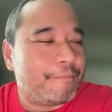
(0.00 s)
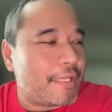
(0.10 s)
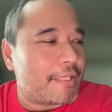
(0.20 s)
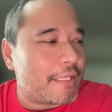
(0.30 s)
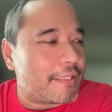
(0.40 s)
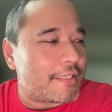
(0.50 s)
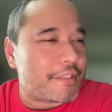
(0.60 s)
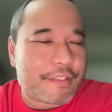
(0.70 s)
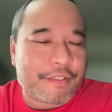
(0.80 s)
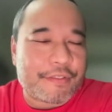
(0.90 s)

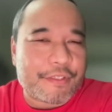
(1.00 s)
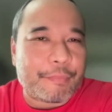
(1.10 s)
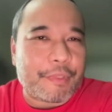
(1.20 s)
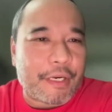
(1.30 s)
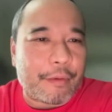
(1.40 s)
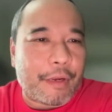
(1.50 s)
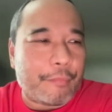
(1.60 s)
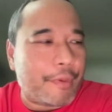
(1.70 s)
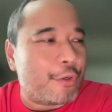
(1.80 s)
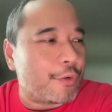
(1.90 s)
this is something that
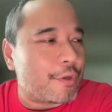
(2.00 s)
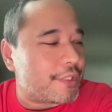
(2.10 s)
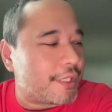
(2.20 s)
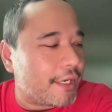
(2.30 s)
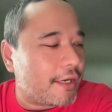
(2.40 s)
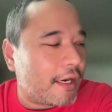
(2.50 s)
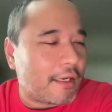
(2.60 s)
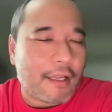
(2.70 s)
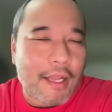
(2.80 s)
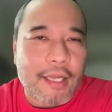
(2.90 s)
I've been noticing a
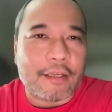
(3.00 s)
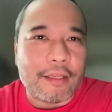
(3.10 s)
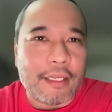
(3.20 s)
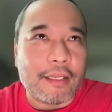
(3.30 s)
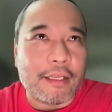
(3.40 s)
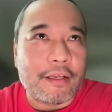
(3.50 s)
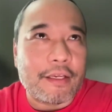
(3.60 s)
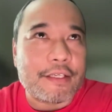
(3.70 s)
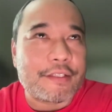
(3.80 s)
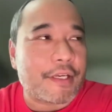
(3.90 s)
lot lately,
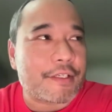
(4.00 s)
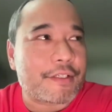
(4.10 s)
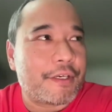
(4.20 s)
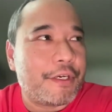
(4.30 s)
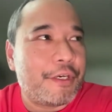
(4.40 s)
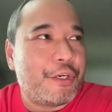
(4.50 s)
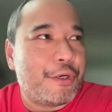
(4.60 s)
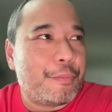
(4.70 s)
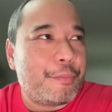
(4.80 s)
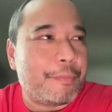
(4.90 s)
is just
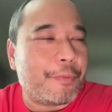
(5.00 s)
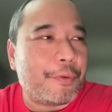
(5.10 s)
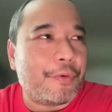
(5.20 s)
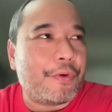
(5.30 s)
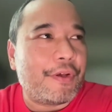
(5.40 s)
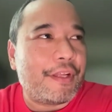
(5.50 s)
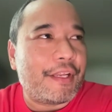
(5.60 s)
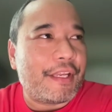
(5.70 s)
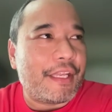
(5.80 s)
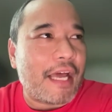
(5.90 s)
people
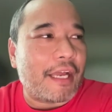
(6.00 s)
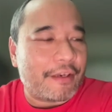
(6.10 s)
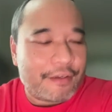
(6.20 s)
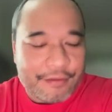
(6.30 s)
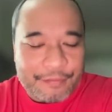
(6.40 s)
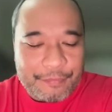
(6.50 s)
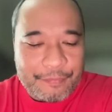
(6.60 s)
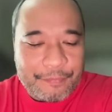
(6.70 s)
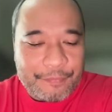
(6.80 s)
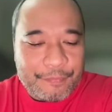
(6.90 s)
not
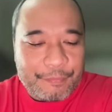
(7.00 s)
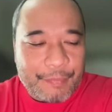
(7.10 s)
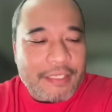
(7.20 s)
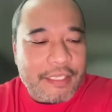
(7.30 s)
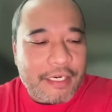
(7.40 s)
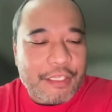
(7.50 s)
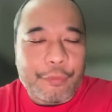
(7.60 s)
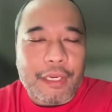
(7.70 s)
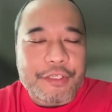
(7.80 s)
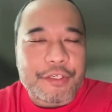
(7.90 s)
maintaining their
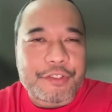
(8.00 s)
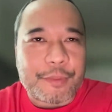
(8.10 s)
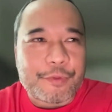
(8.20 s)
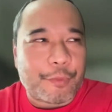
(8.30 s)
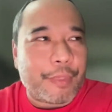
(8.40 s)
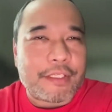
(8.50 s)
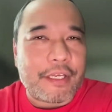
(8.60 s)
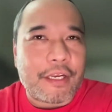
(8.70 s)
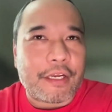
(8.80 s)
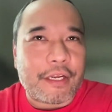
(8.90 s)
relationships or
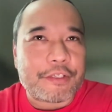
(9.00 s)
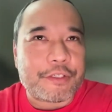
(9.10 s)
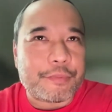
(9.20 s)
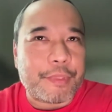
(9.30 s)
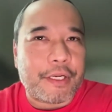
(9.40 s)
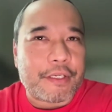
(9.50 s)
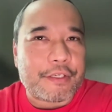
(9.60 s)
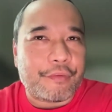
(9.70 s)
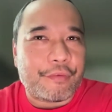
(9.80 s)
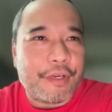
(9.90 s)
maintaining the connections because
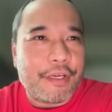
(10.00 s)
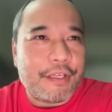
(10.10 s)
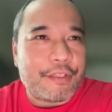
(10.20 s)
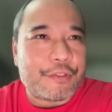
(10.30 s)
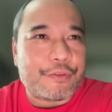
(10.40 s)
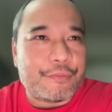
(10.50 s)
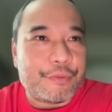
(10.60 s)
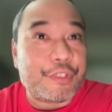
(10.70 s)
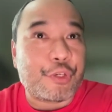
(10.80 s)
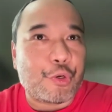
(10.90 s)
of this
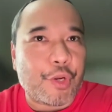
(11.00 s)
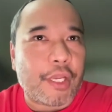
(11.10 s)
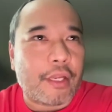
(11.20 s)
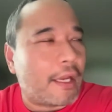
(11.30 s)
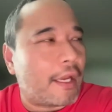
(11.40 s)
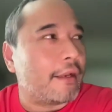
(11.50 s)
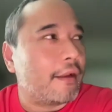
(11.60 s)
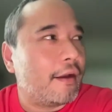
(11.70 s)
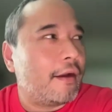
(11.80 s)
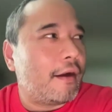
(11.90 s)
disagreeing. And
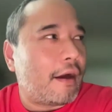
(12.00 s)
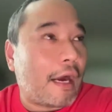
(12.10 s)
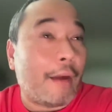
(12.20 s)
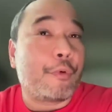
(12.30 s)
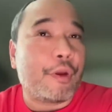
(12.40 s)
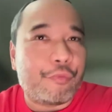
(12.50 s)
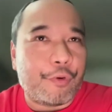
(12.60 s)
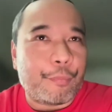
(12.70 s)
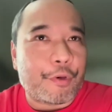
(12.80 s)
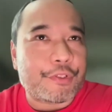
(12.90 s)
I'm
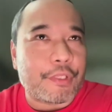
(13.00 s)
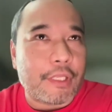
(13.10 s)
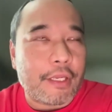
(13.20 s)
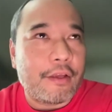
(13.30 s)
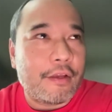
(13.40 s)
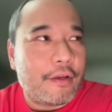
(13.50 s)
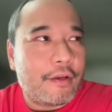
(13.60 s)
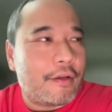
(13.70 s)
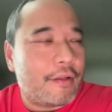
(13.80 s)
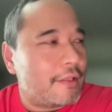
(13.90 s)
grateful personally
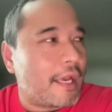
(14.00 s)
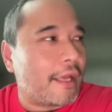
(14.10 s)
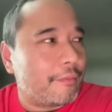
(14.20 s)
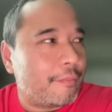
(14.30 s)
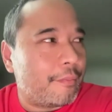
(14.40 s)
that